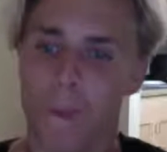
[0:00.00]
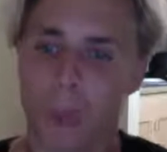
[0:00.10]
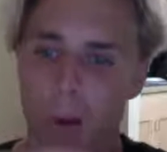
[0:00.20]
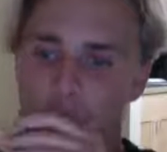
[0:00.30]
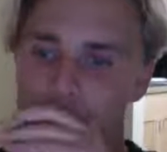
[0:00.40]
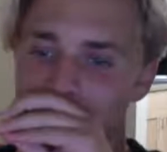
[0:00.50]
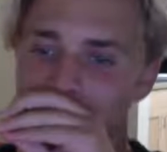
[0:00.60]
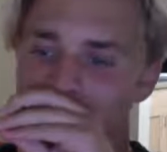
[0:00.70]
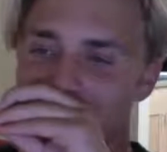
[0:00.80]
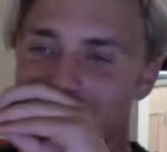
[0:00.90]
One of
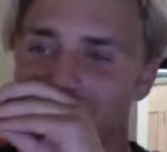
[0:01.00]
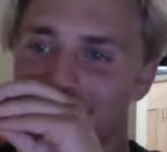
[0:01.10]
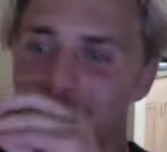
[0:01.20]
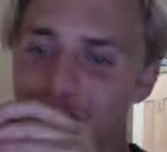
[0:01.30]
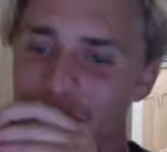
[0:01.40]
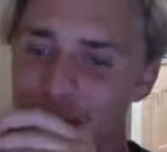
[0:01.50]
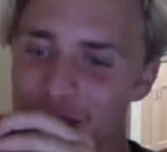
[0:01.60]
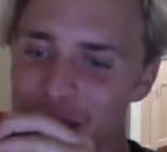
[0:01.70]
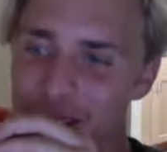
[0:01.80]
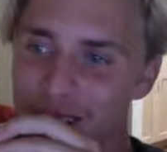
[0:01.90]
the
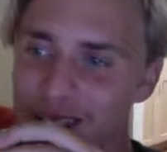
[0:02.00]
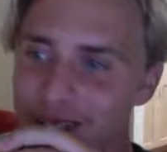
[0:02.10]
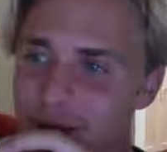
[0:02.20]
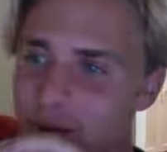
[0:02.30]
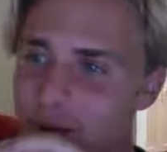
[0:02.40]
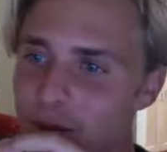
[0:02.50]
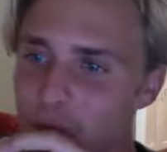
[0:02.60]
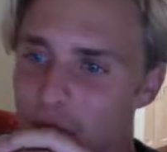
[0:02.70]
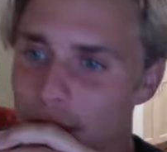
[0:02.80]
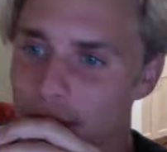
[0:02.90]
photos
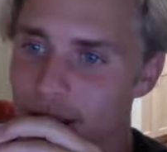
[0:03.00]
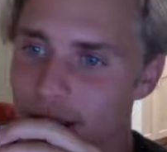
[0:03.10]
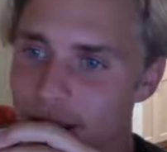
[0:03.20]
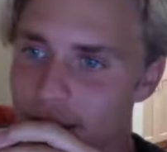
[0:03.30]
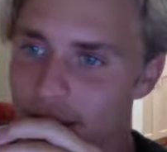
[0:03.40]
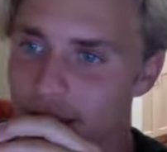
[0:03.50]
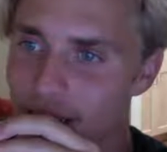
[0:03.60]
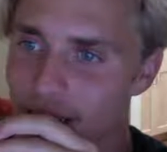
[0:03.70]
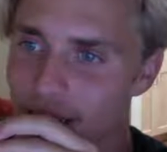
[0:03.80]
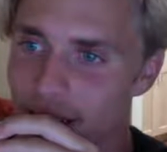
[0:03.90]
shows
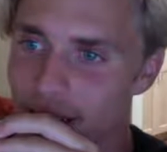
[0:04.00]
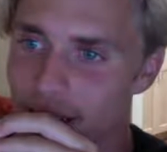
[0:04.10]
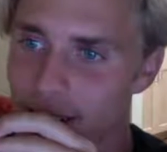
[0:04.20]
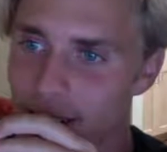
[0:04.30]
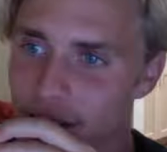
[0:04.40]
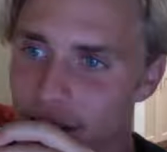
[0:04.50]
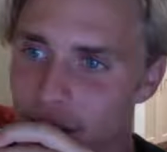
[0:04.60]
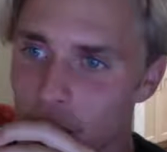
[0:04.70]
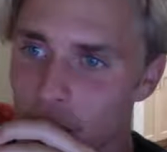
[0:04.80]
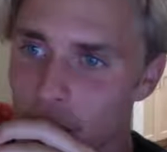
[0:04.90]
all the
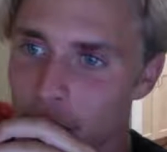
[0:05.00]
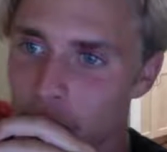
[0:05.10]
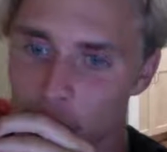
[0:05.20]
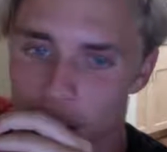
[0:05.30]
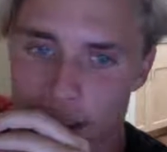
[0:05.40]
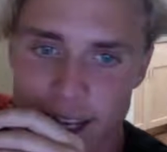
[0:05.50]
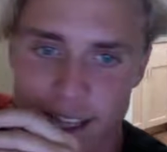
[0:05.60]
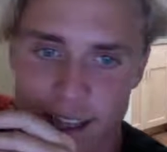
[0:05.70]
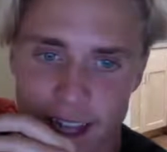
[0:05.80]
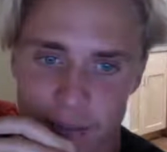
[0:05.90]
women working in
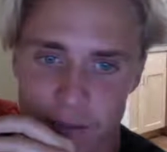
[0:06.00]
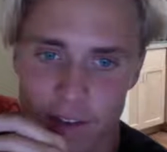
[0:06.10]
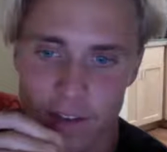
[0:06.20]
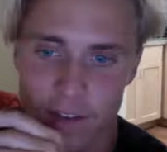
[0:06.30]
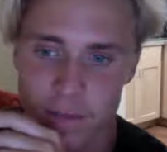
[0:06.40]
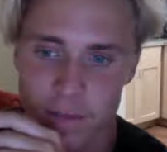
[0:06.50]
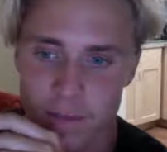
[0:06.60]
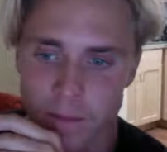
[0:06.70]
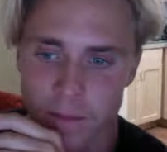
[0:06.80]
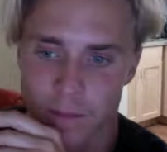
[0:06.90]
that field.
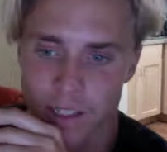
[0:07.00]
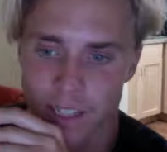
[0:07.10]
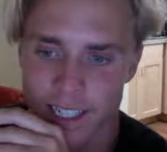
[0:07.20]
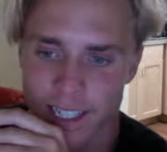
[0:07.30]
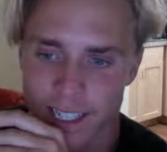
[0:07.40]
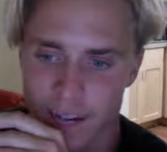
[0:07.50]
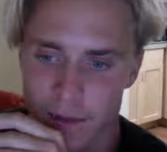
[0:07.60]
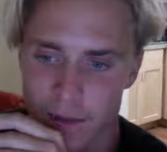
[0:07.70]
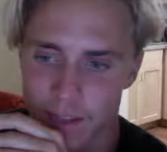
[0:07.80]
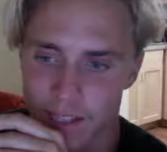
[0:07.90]
Did you guys see that one
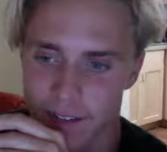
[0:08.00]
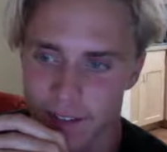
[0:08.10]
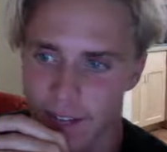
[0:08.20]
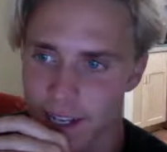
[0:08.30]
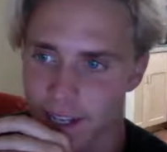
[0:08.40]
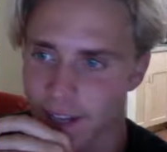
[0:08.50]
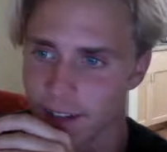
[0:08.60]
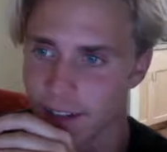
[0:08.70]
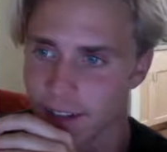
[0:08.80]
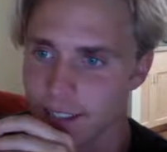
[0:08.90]
with the rake and all
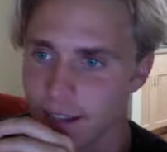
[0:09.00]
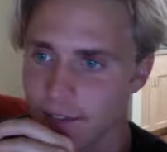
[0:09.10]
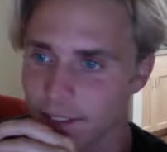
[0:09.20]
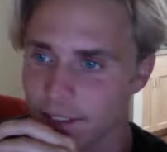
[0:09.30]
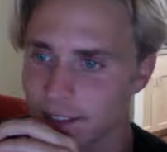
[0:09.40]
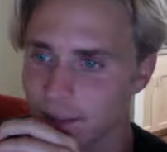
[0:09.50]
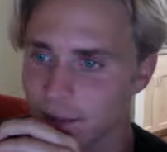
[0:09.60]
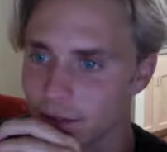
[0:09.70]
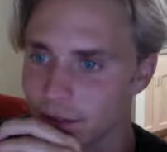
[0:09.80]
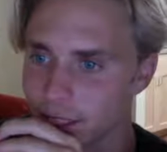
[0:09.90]
this stuff? And
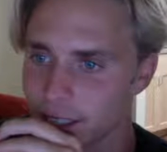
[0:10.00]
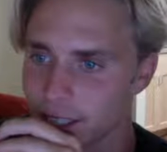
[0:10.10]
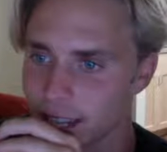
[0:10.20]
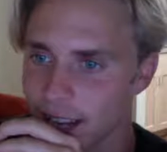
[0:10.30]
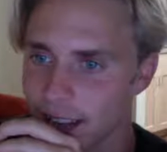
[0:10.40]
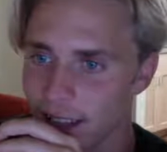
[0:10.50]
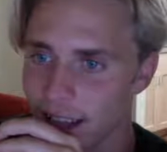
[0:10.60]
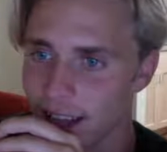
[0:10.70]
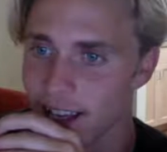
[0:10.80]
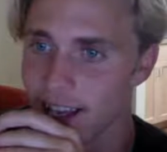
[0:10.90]
she's just
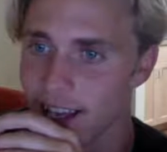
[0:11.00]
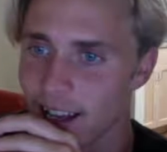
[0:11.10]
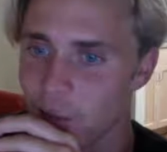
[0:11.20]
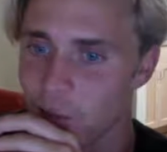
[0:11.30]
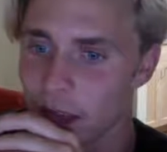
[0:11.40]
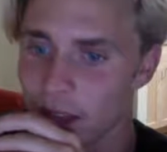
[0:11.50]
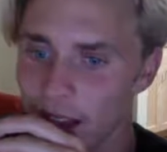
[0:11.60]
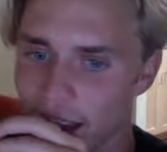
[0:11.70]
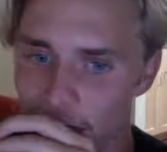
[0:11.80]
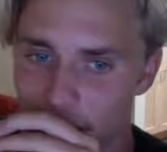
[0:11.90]
laying in it. And
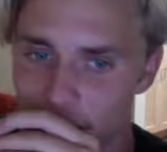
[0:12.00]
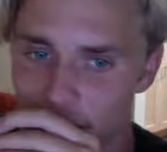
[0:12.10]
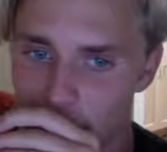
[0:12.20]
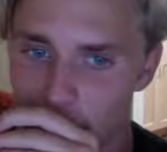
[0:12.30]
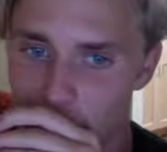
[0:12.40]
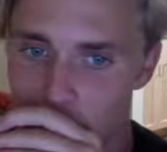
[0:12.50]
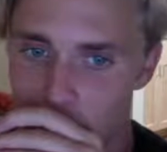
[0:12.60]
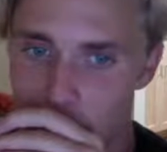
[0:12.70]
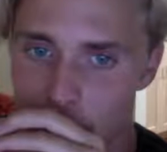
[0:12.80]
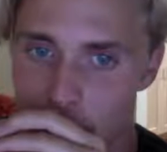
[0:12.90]
I feel like maybe
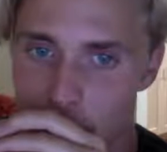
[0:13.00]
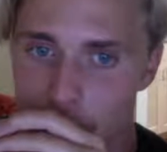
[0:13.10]
before,